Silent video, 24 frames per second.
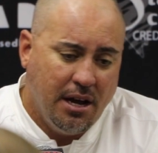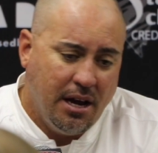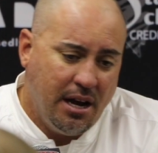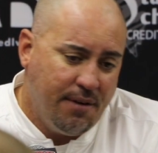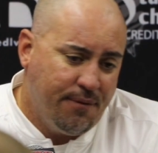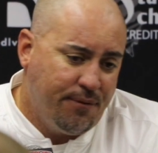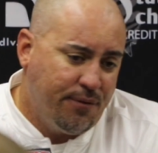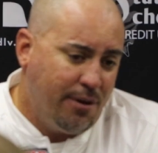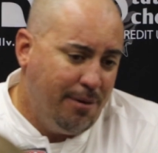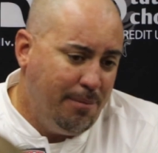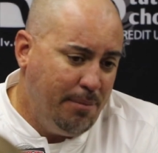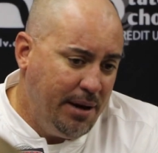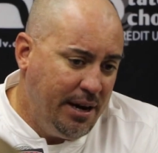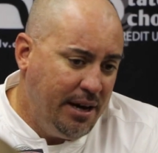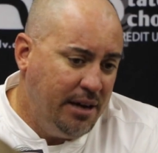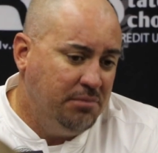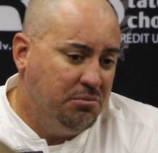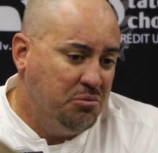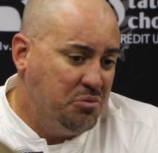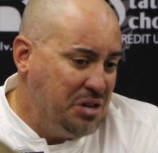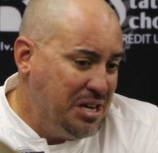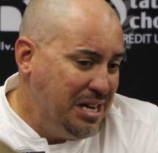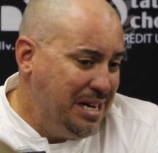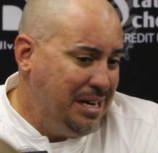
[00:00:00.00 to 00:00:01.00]
And for a
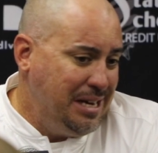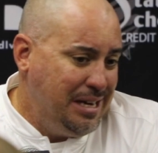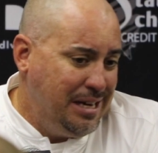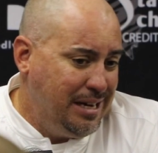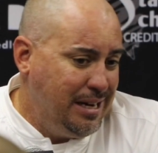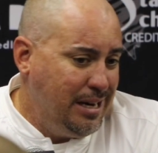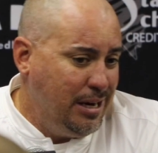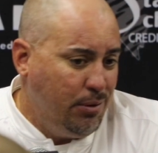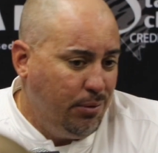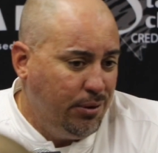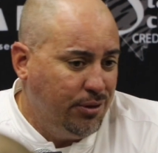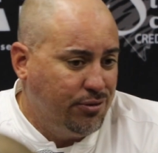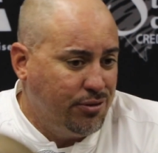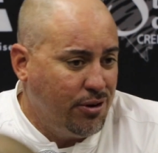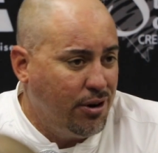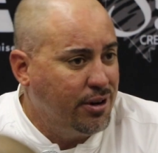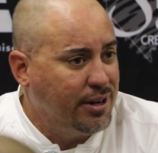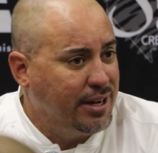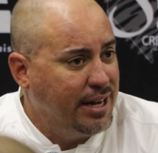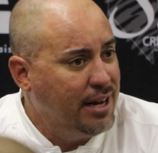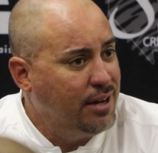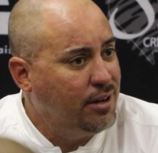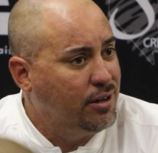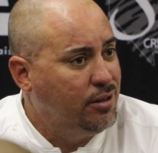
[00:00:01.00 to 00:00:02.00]
minute, we you know we
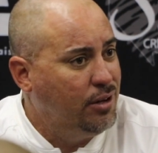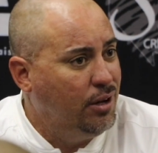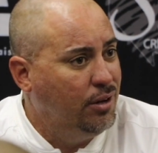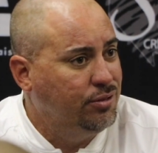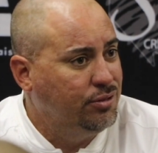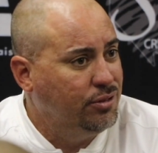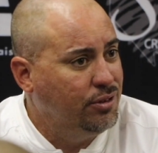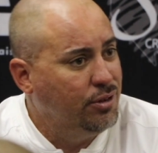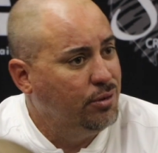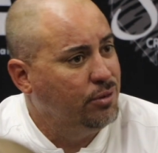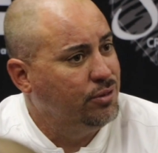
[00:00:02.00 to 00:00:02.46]
started getting closer.